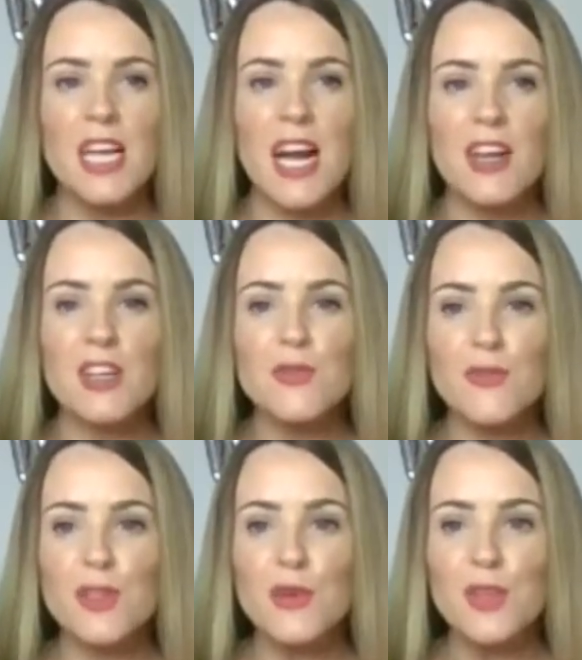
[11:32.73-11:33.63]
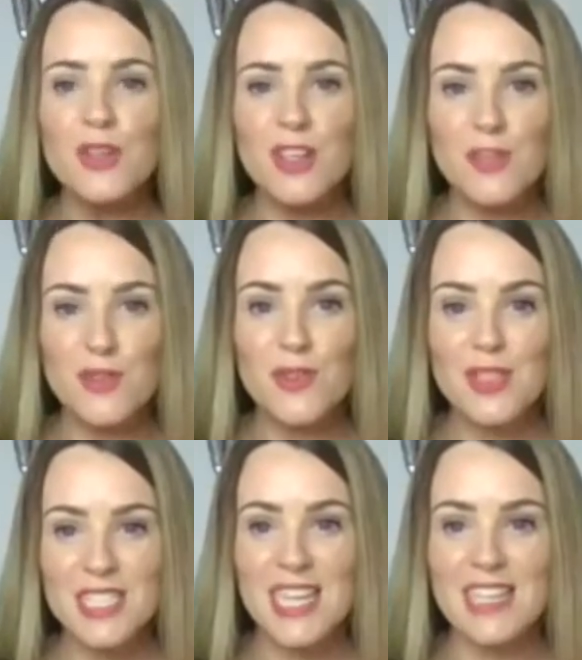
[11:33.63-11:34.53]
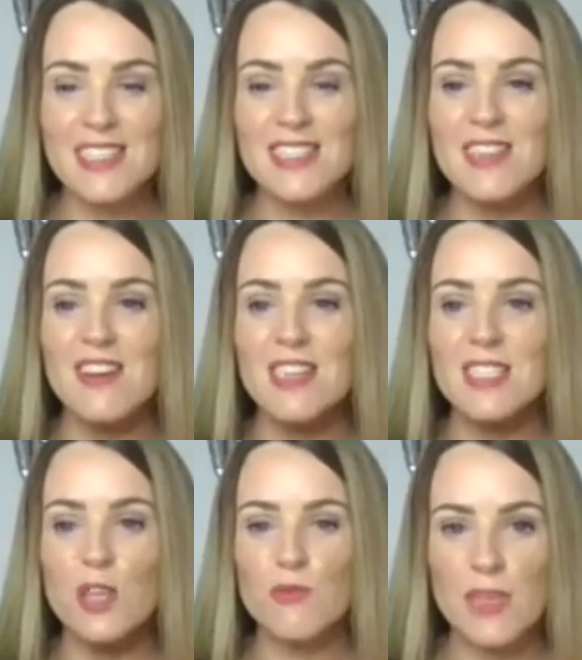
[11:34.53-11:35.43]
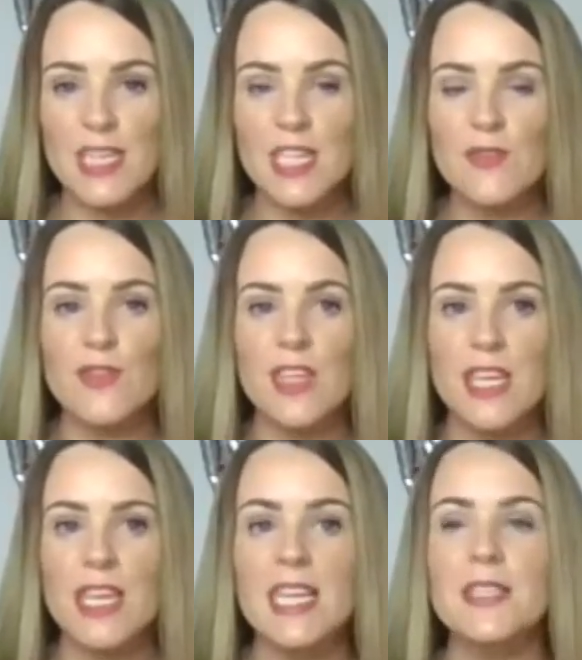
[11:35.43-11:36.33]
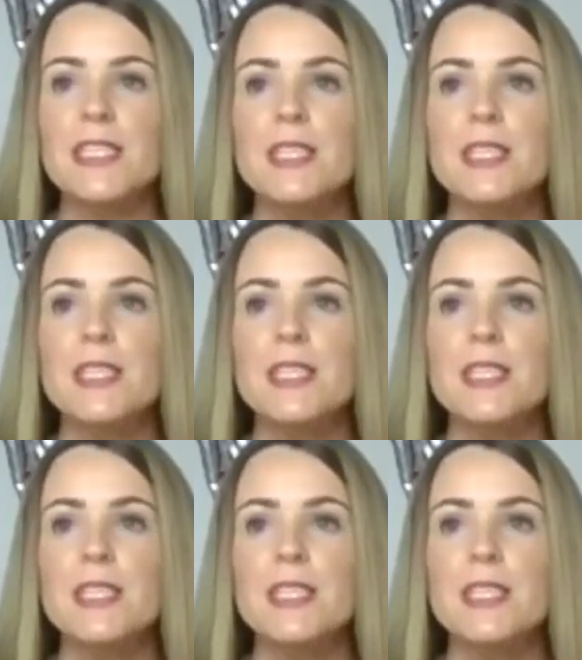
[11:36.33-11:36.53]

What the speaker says: And I can feel you, I can feel your sadness, guys. I really can feel it.